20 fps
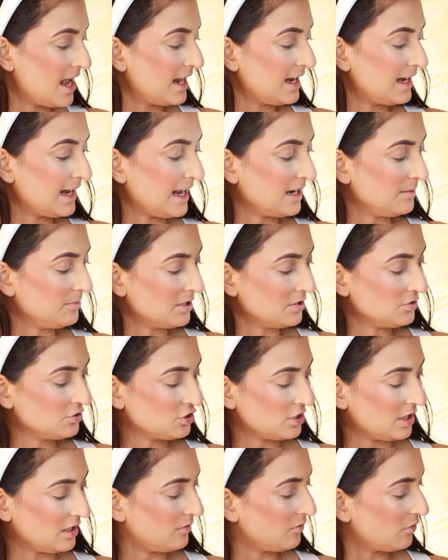light brown
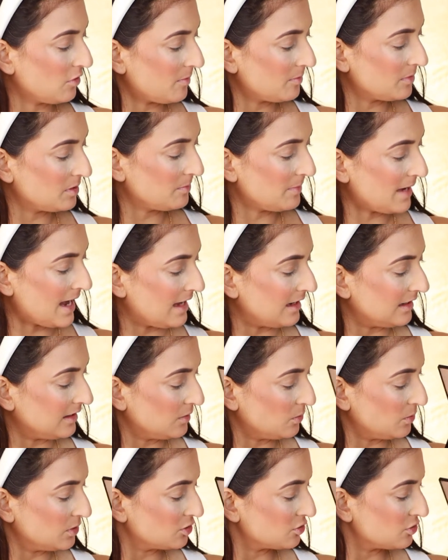shade from the
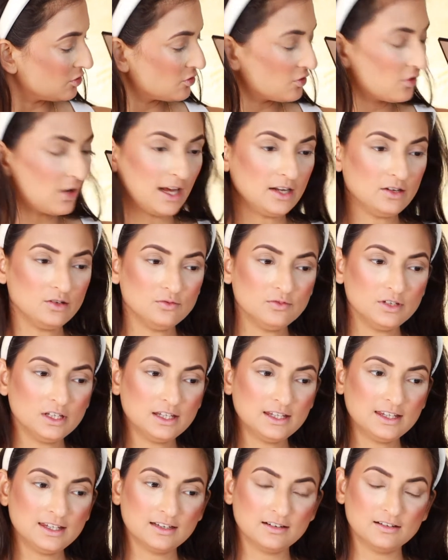palette, which is right over
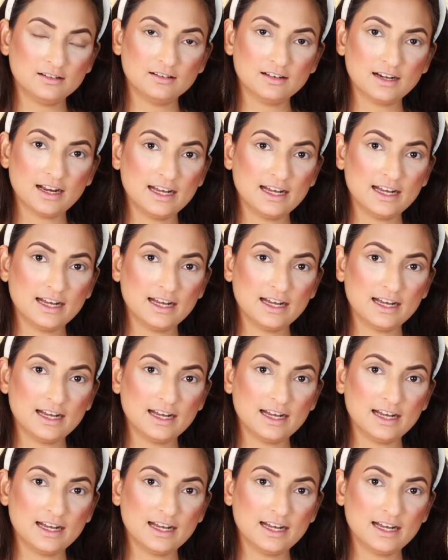here.